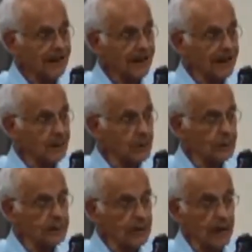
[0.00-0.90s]
Har
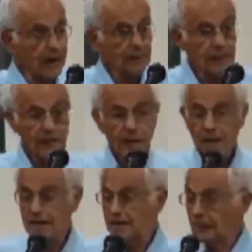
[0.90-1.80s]
Moriah.
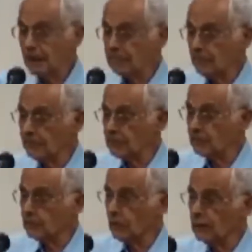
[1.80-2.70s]
And at the end of the
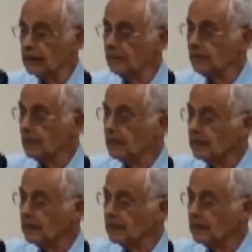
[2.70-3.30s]
story,